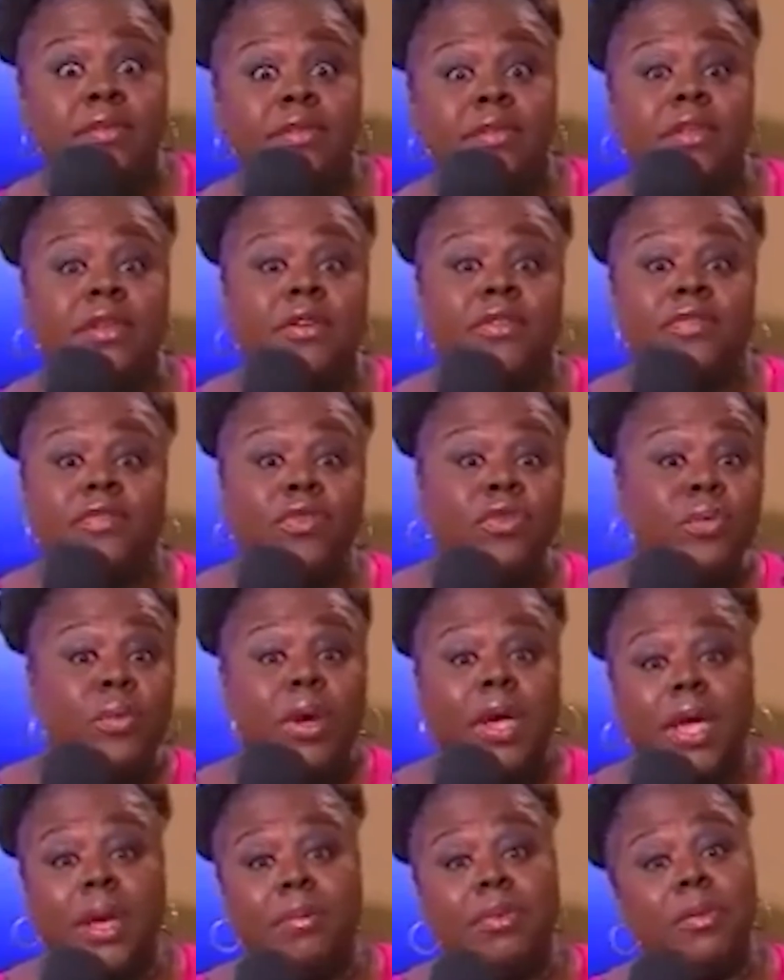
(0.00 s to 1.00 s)
In every
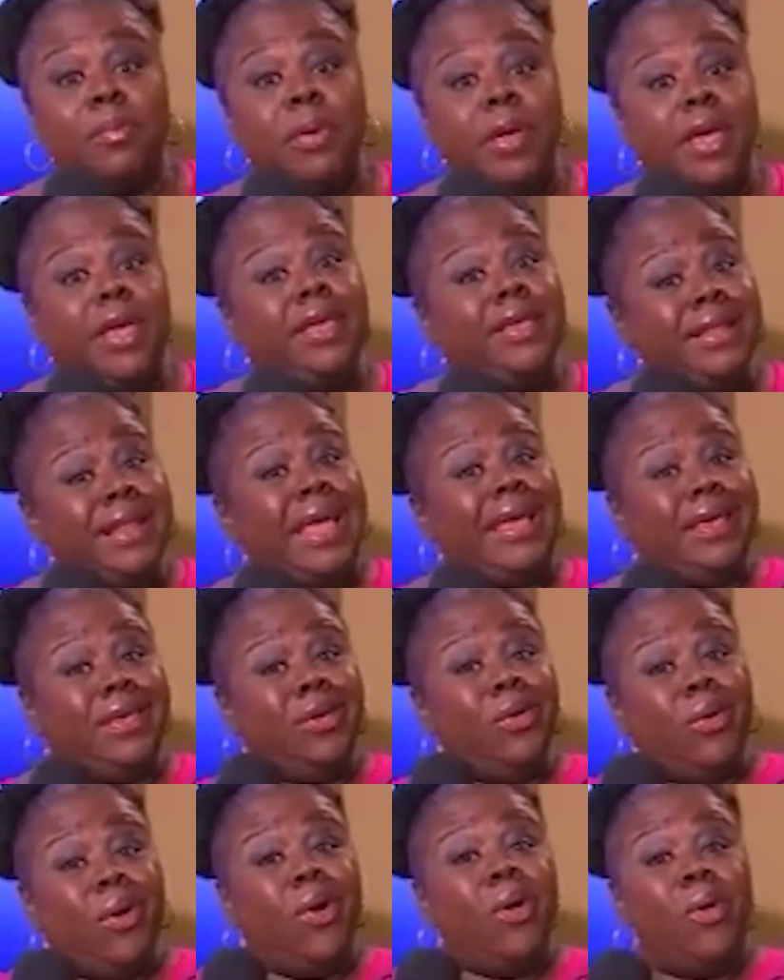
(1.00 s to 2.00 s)
sense, Cassi's
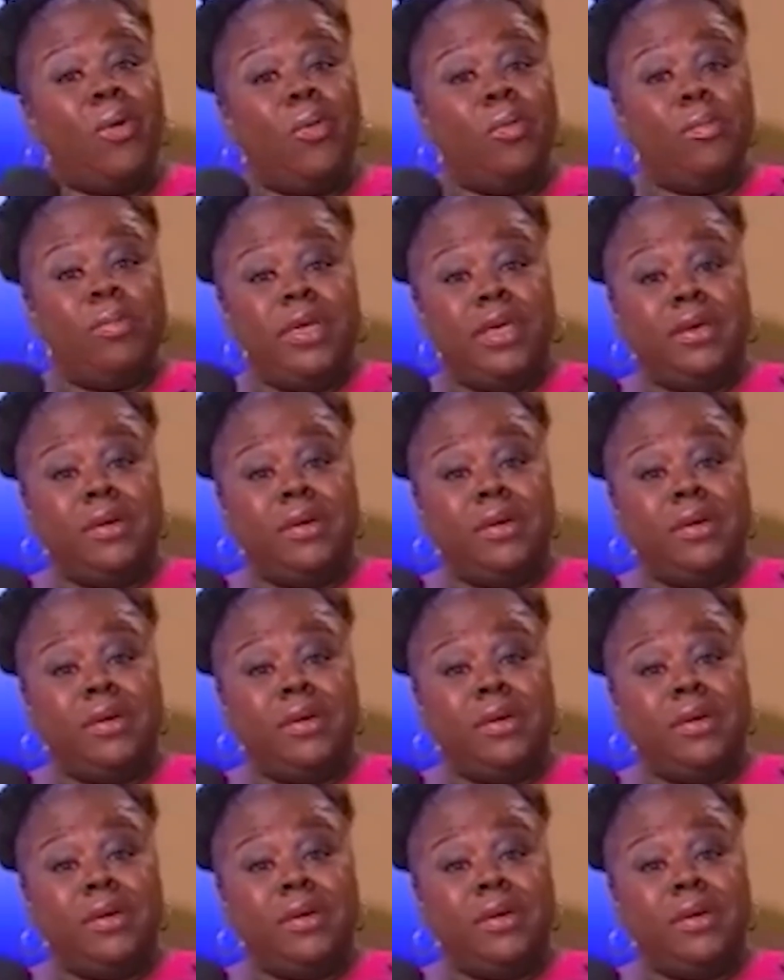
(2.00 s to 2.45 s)
personal life